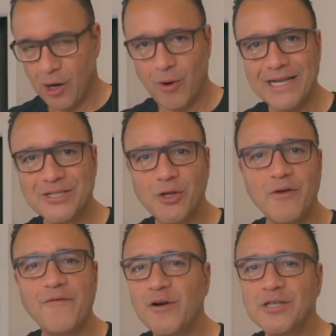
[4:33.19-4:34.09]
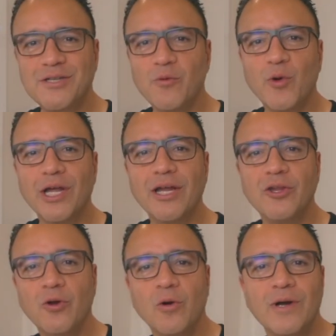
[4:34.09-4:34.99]
All right, so the first thing we're gonna
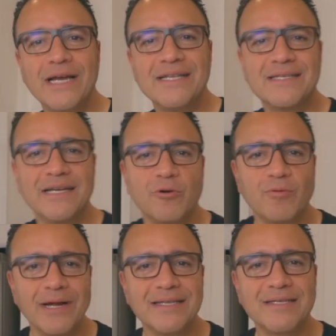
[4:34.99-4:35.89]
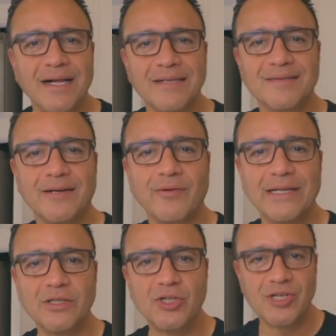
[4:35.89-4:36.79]
do is a red salsa
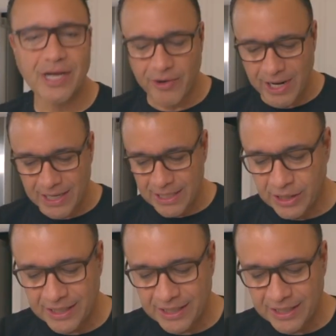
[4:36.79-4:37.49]
ranchera.